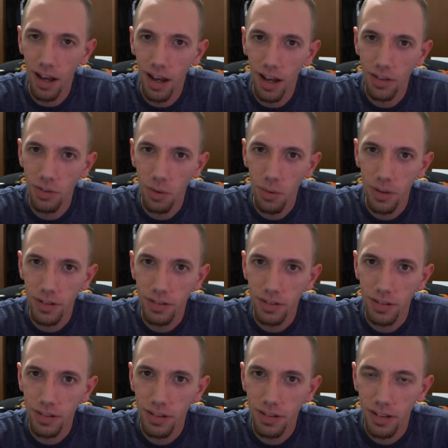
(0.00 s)
as always,
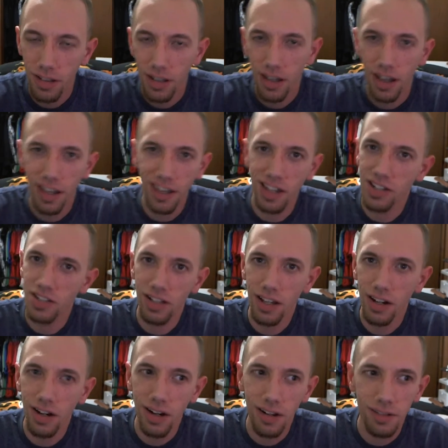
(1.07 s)
catch you
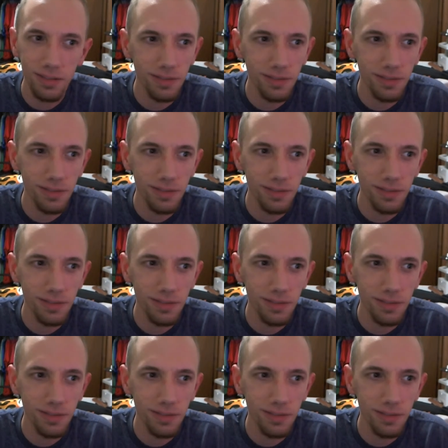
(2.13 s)
later.